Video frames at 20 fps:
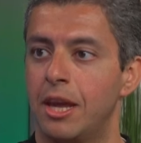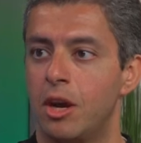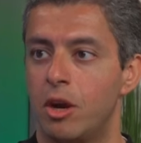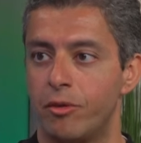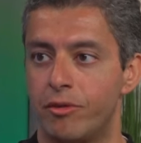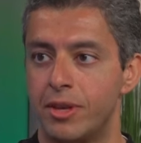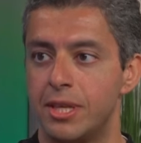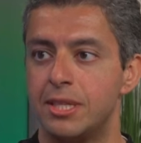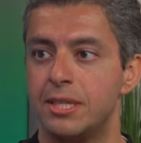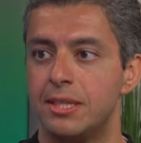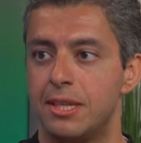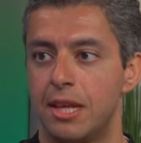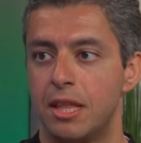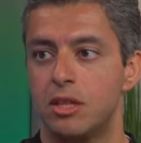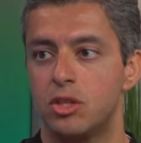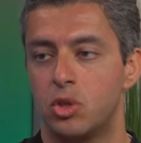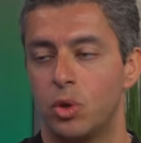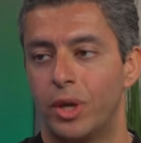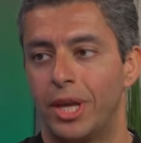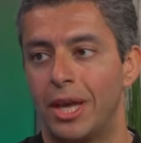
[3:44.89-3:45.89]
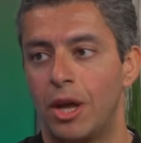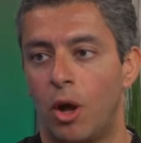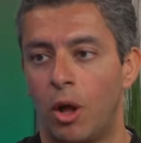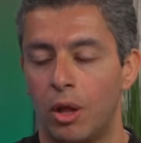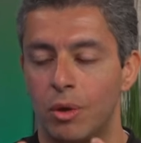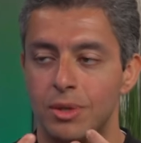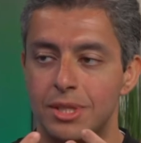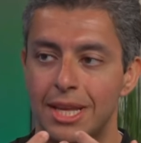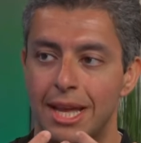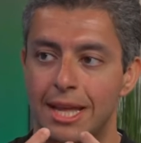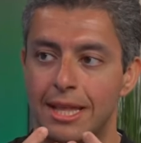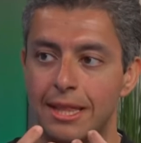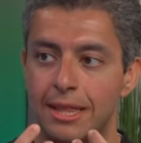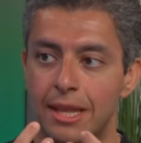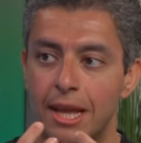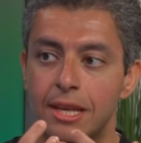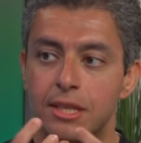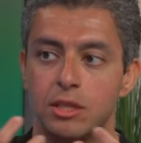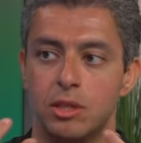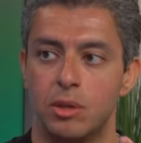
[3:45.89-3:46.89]
of his teeth, so he always had
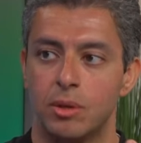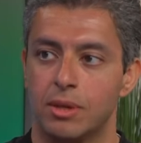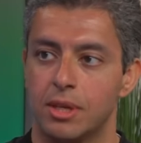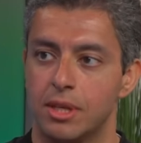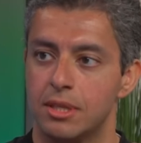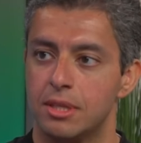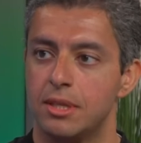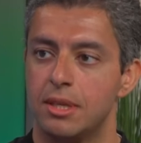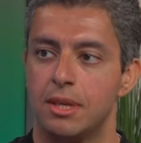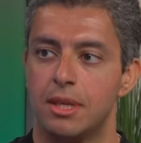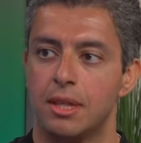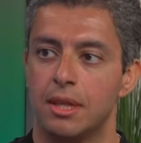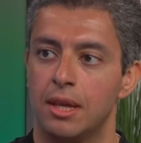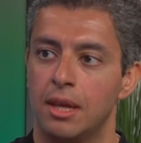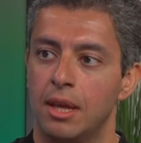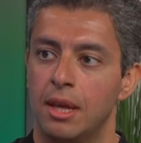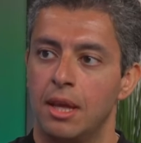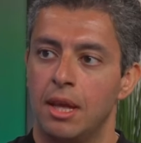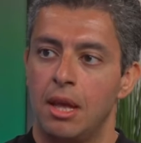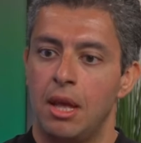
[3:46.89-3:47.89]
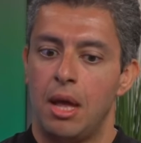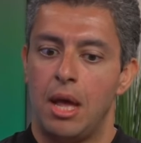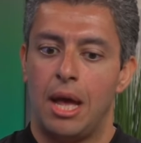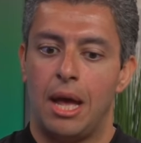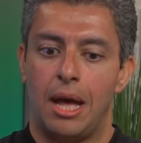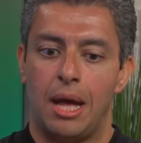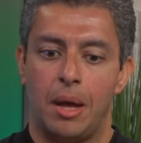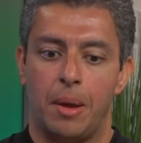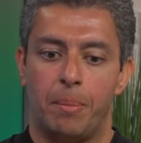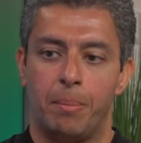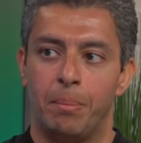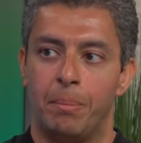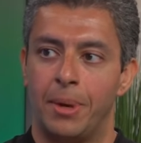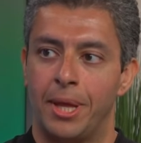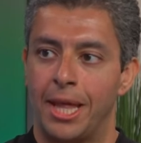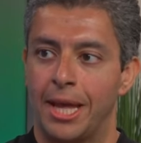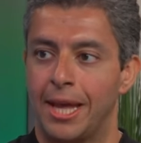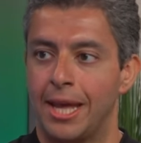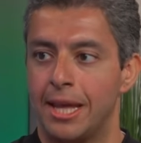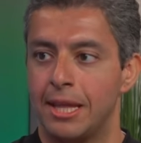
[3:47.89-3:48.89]
nice looking teeth. But
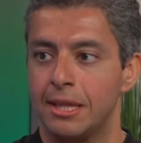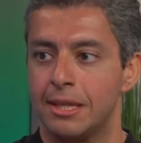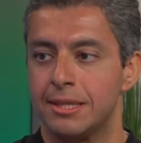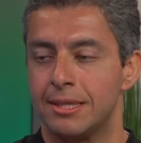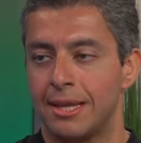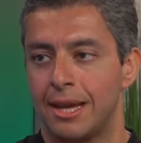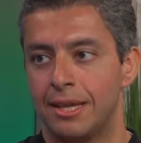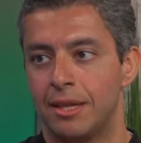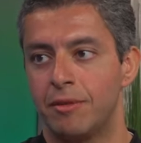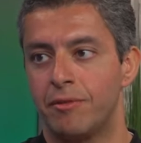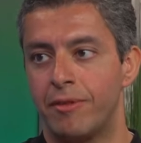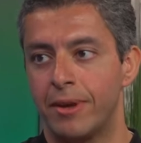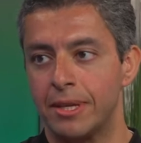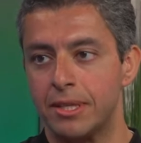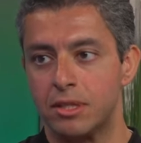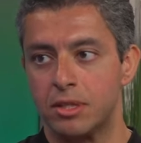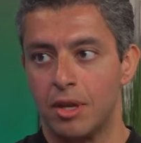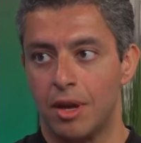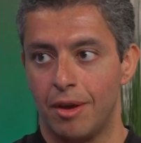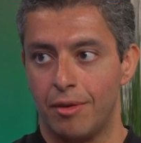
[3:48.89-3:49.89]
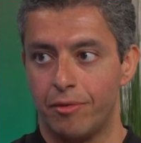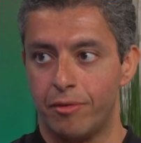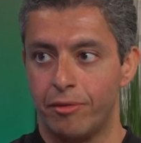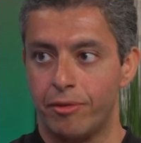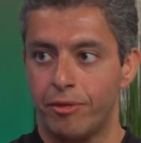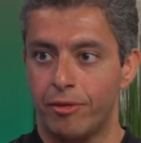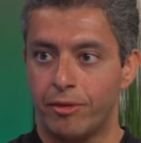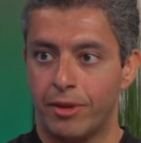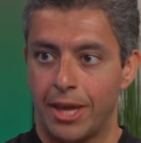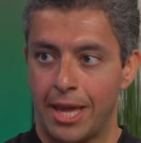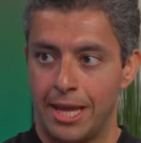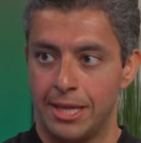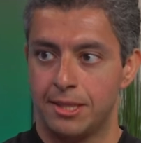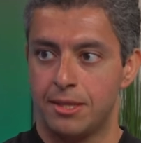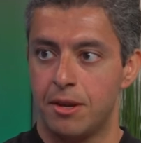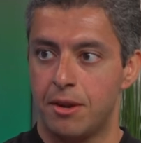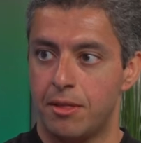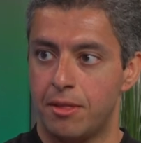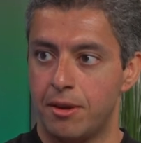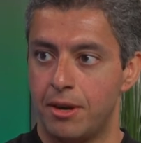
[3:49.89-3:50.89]
again, side effects of
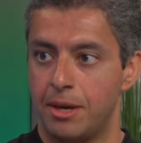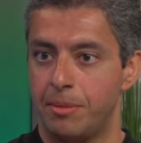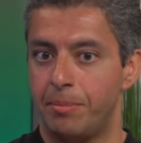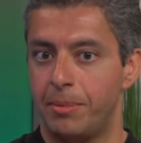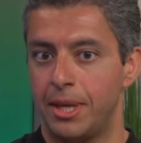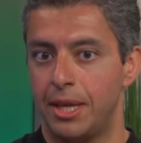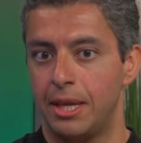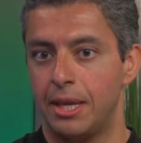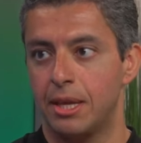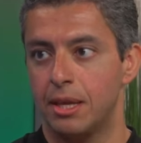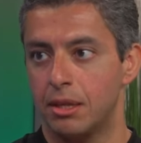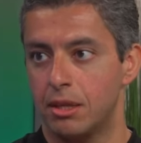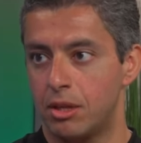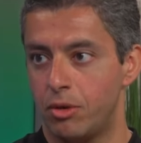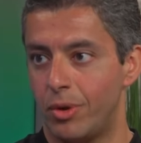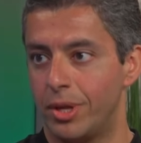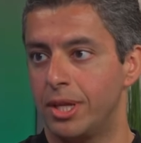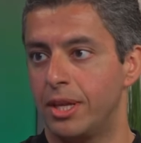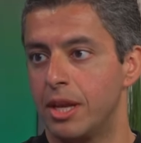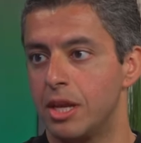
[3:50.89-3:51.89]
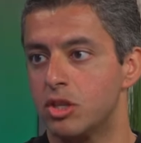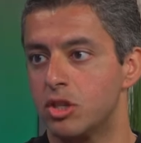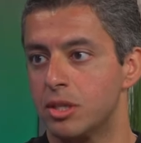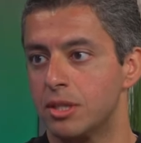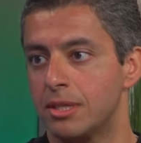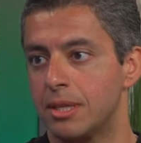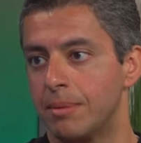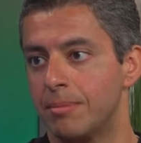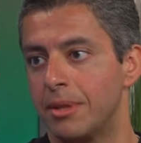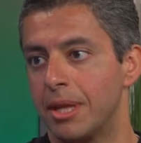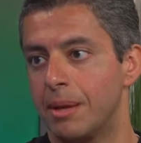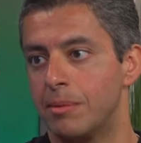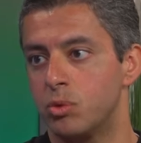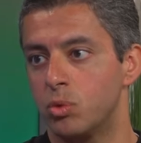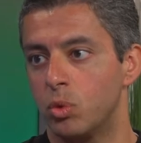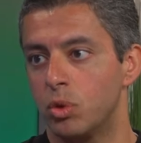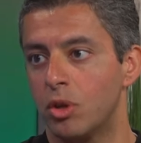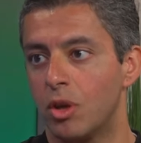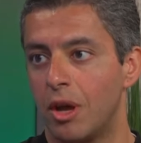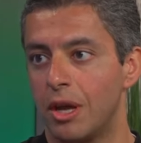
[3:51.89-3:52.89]
cancer therapy, radiation sometimes
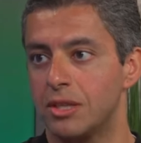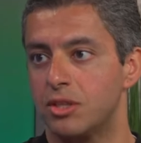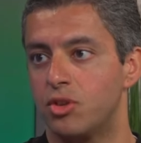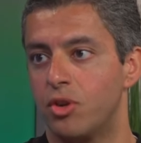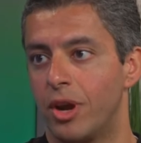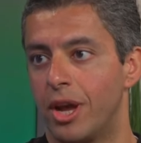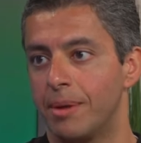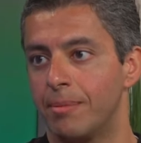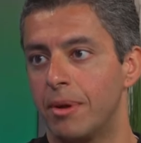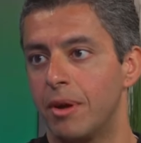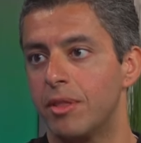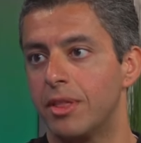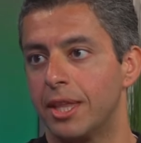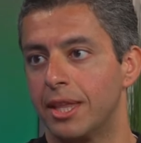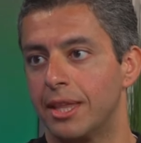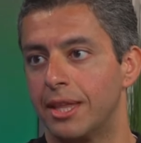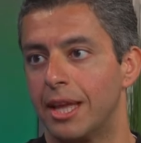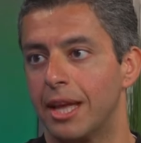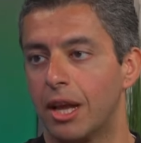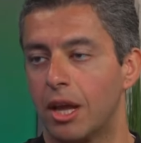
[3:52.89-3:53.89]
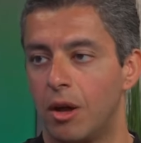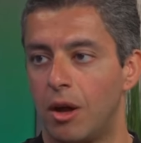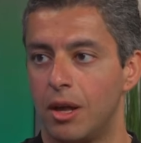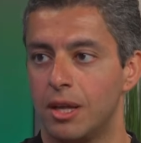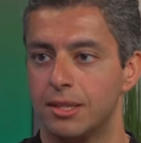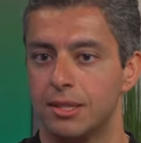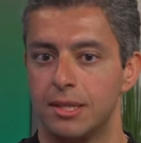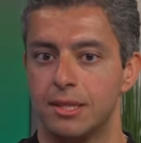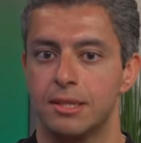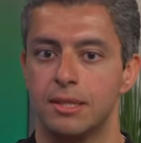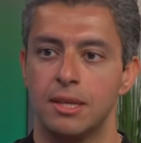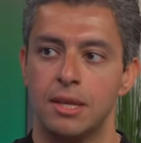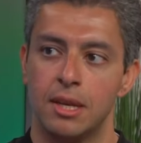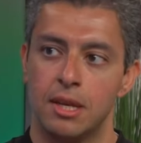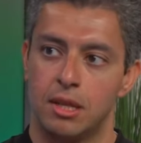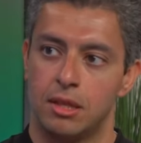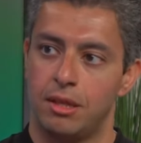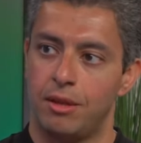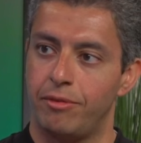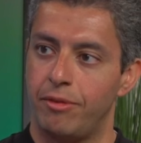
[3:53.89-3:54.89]
would cause dry mouth, and that causes
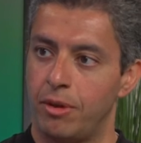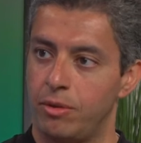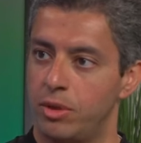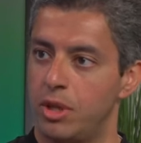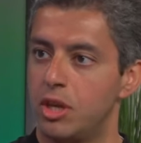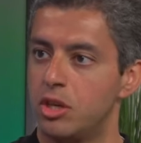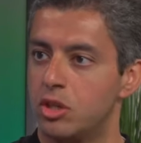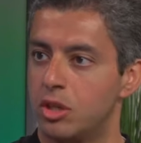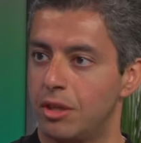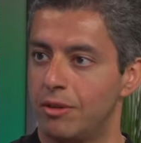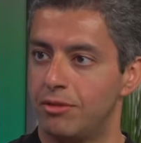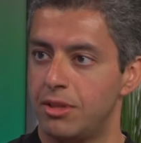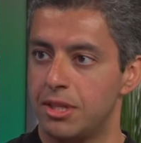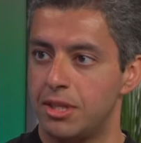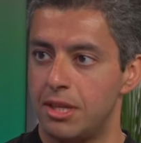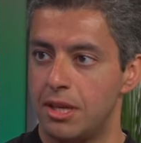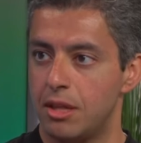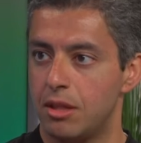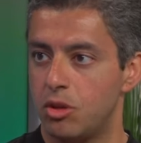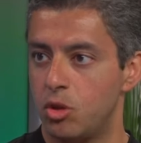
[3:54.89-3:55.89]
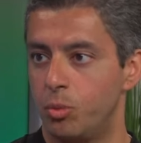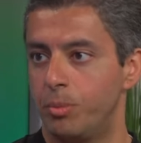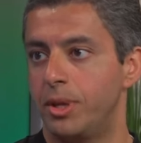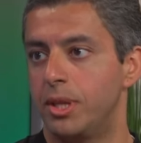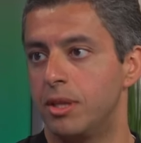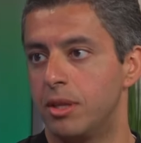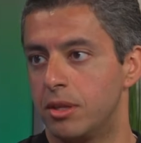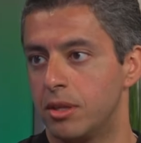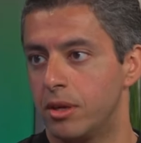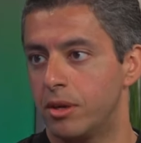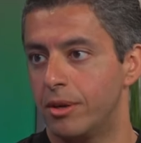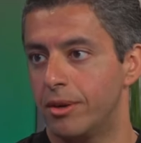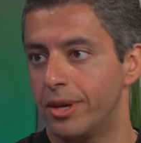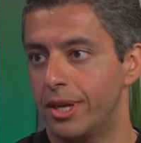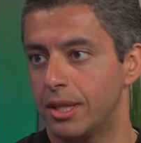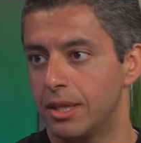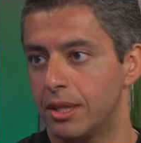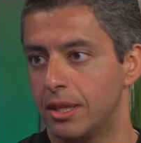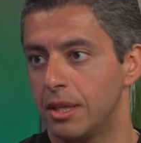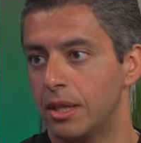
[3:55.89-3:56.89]
the foundation of the teeth to be
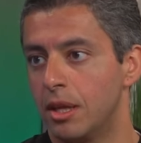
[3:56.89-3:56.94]
deteriorated.